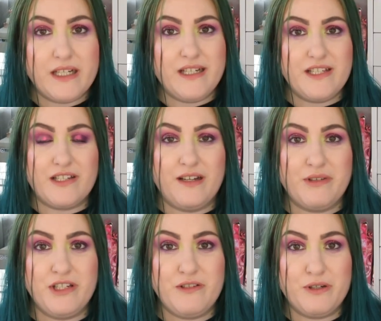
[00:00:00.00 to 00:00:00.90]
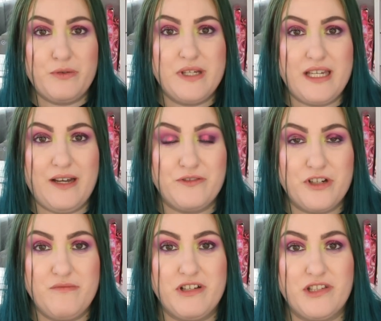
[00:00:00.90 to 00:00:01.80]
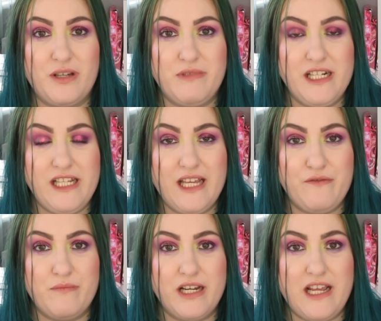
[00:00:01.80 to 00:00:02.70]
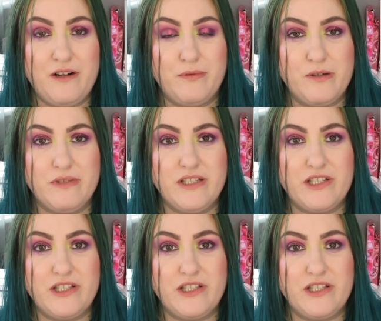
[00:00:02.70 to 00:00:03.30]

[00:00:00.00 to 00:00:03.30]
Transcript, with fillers: guys, I'm gonna do a quick outro because I'm nearly late for my nail appointment,